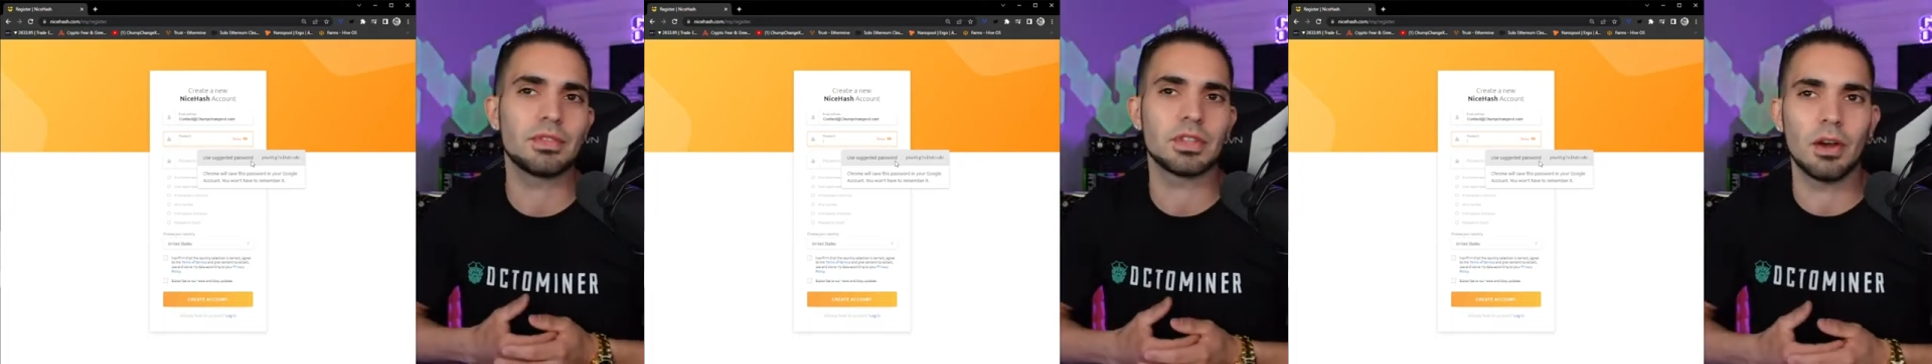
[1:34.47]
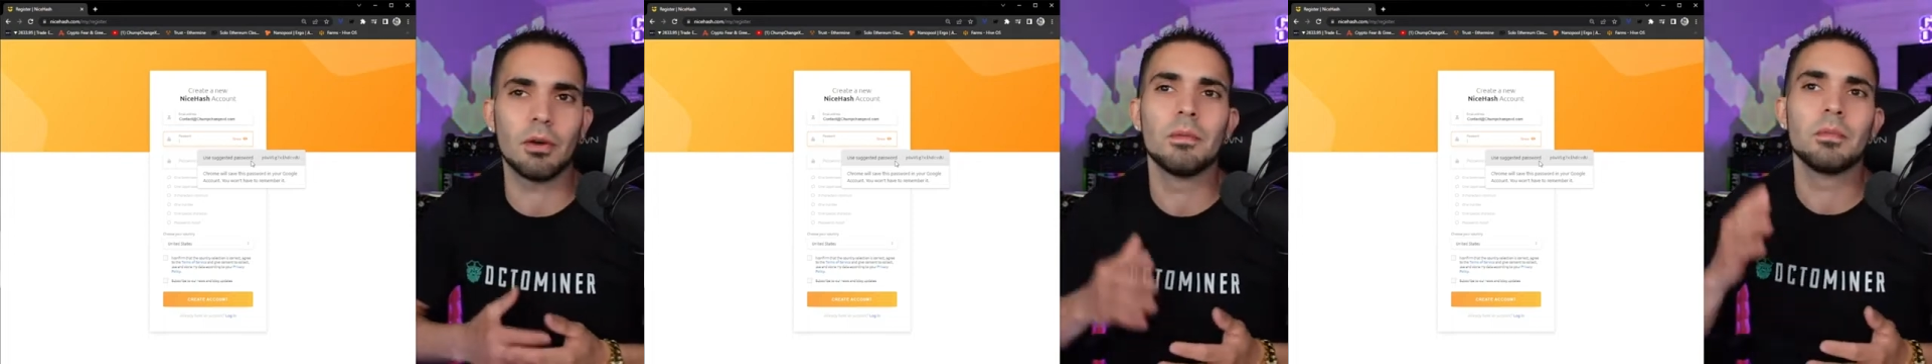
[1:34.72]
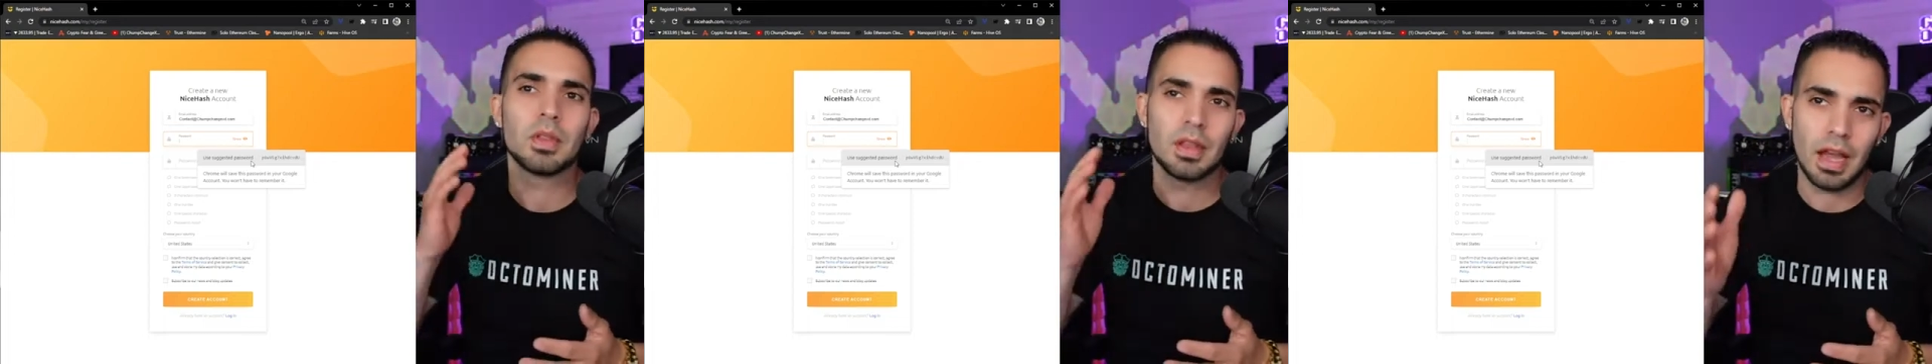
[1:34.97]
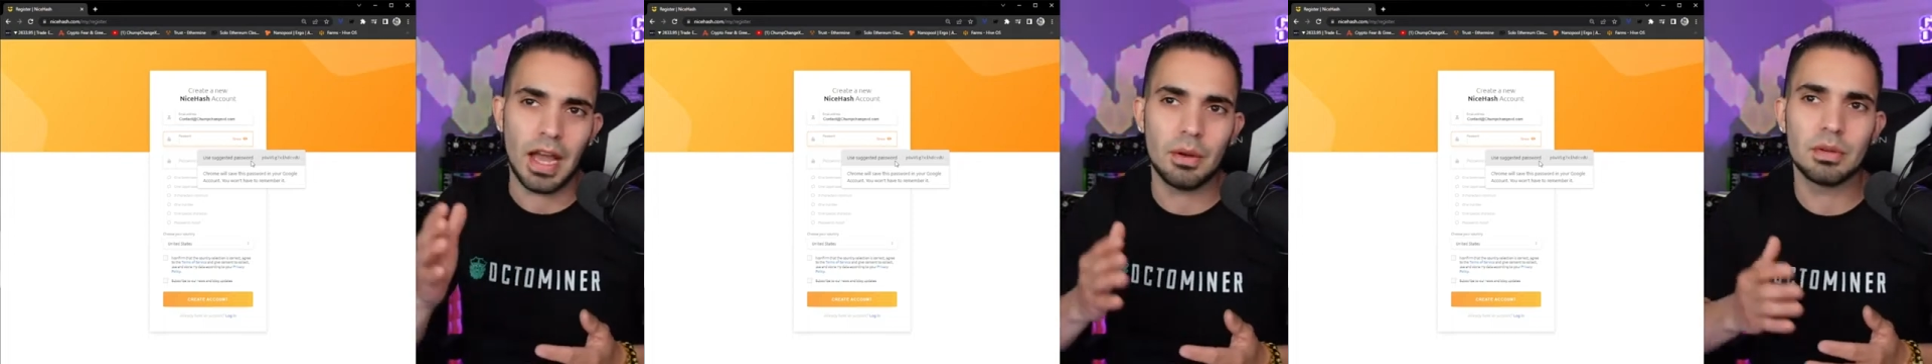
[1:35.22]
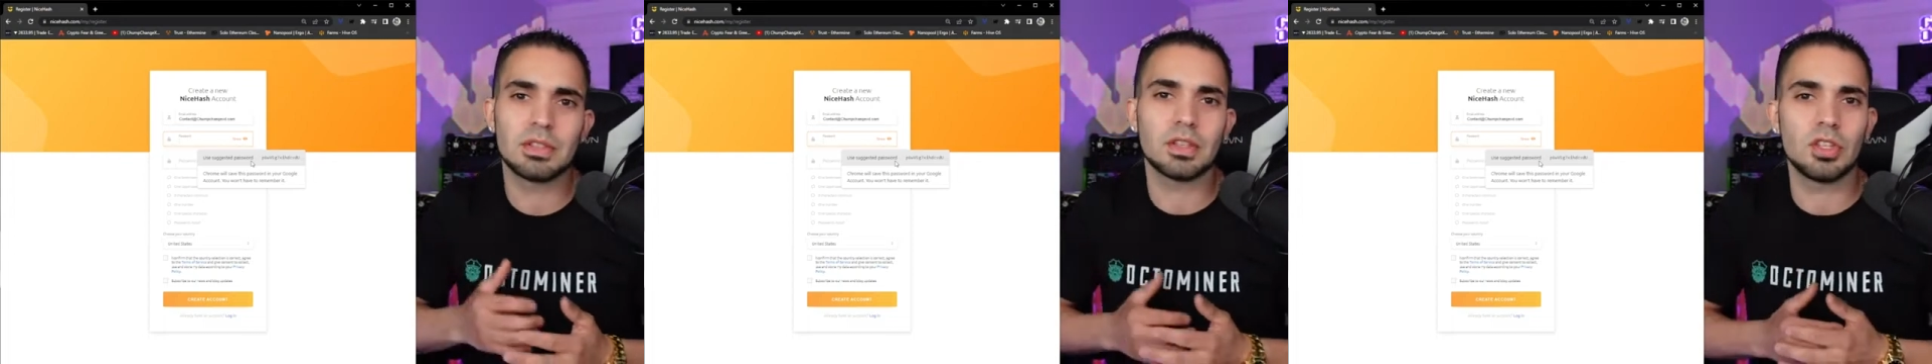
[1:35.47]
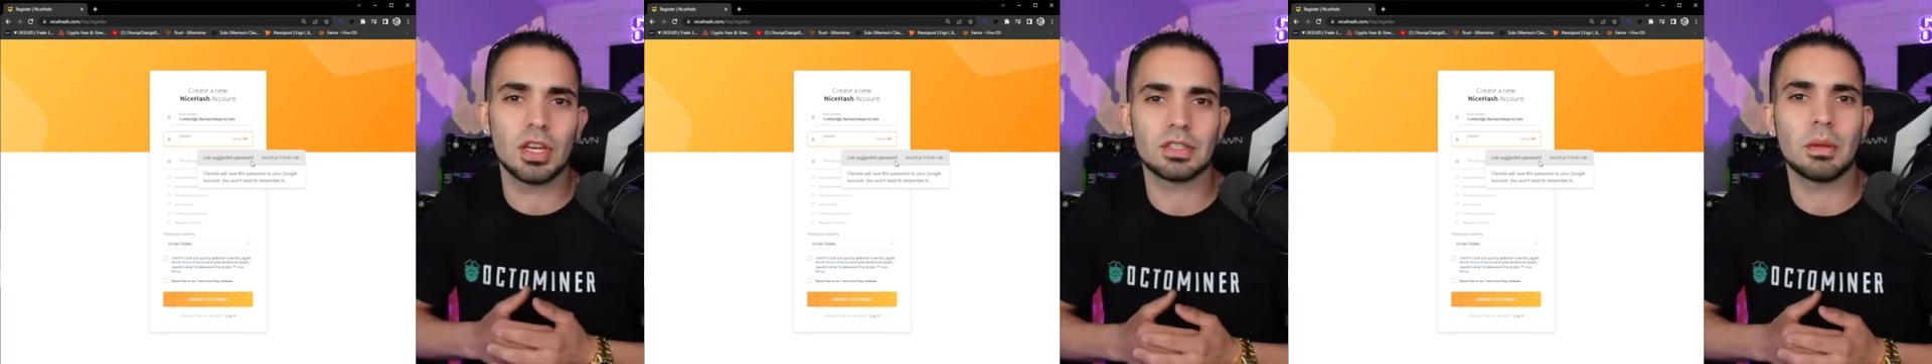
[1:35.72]
So I would
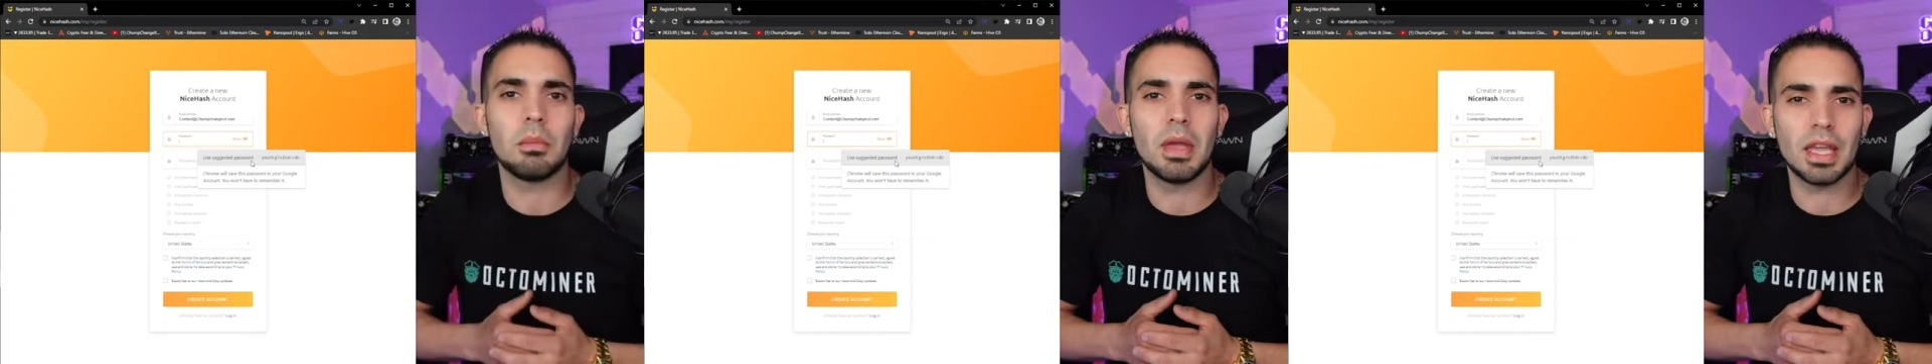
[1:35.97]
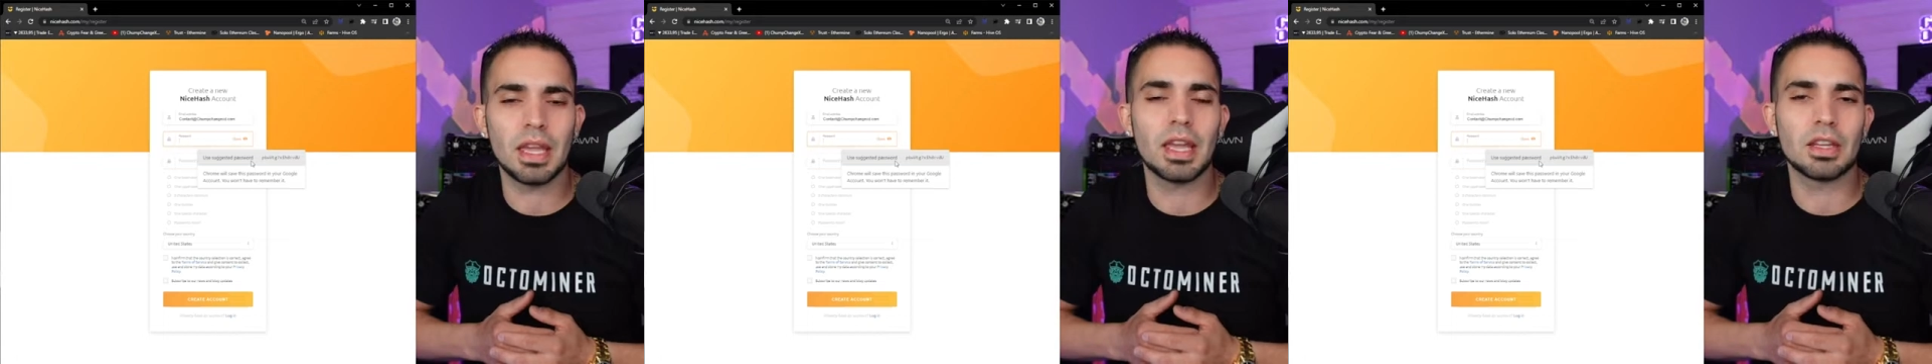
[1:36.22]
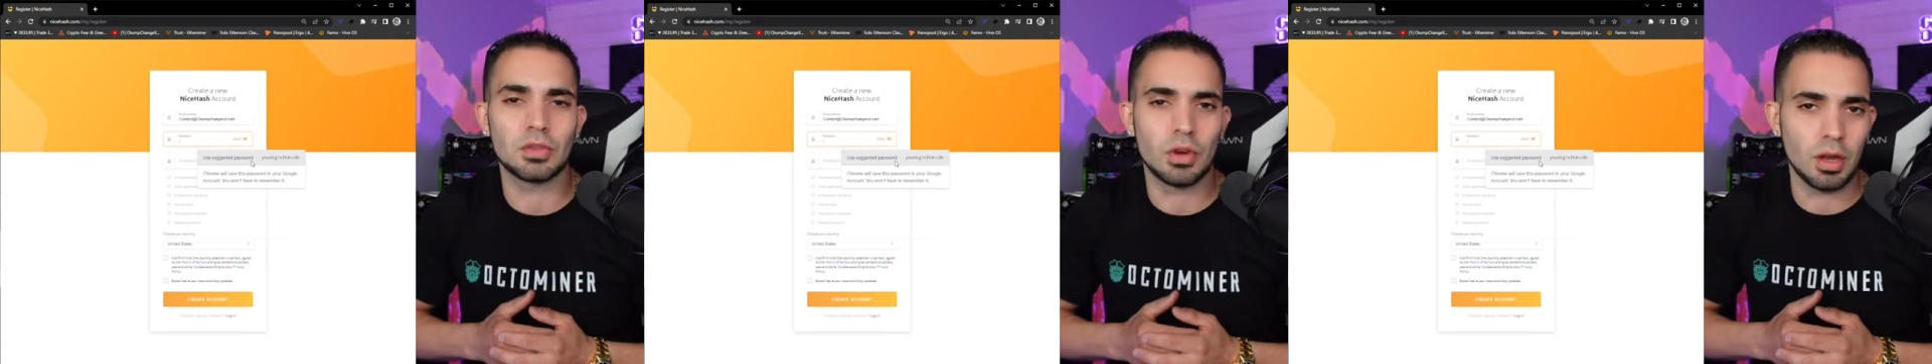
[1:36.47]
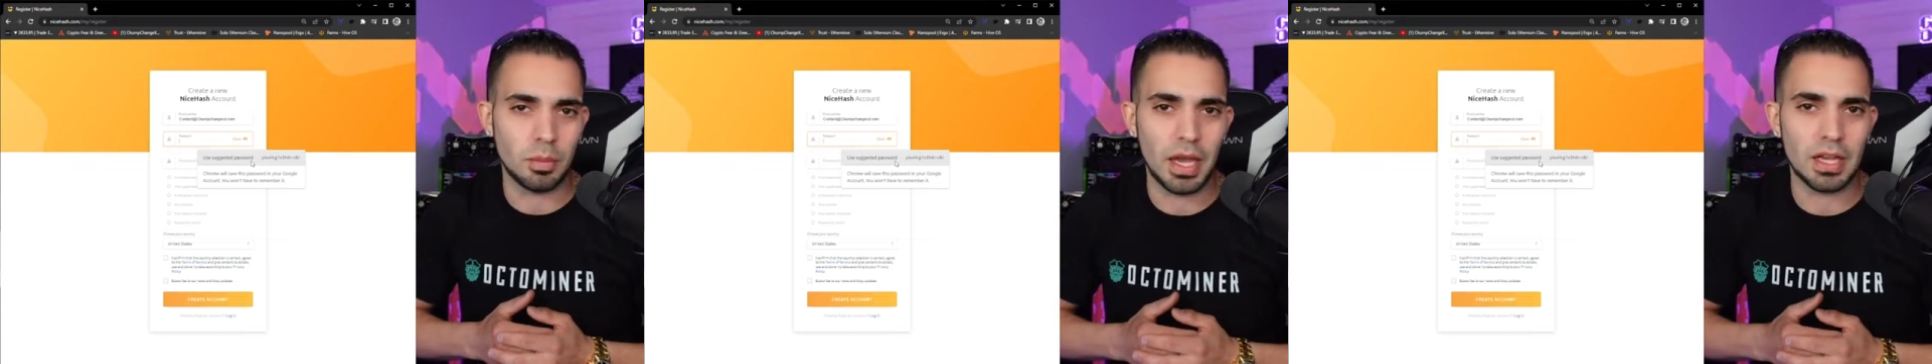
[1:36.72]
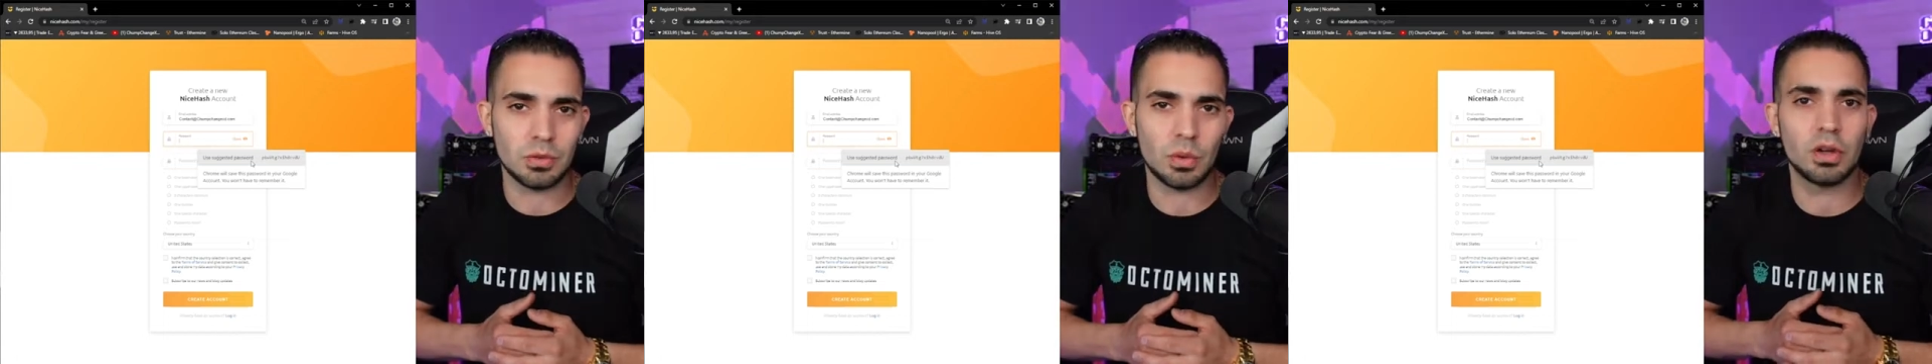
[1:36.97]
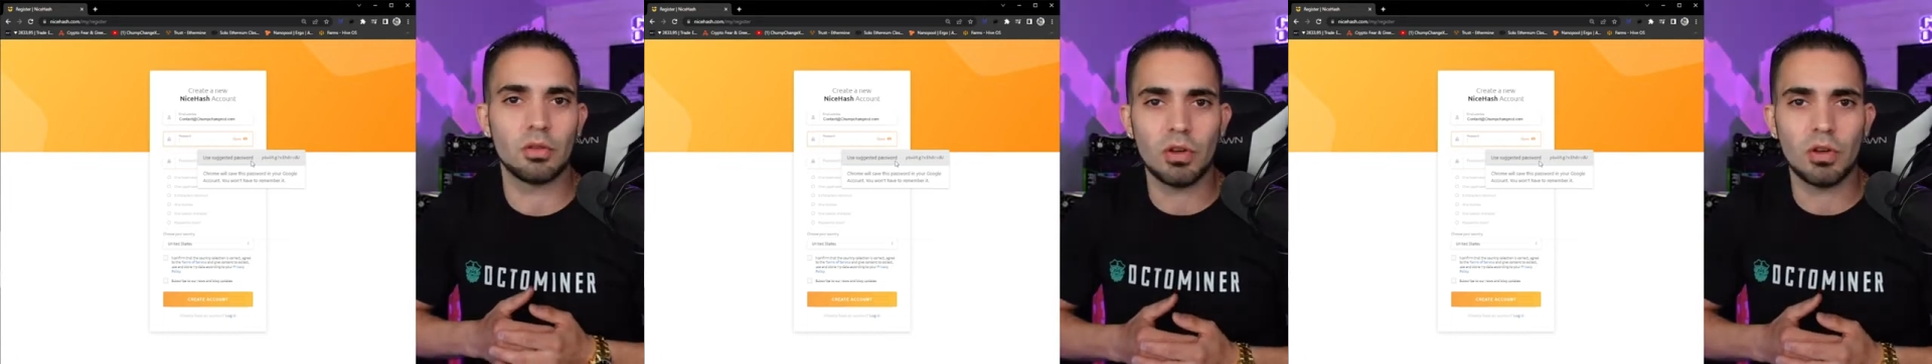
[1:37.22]
suggest making a strong password,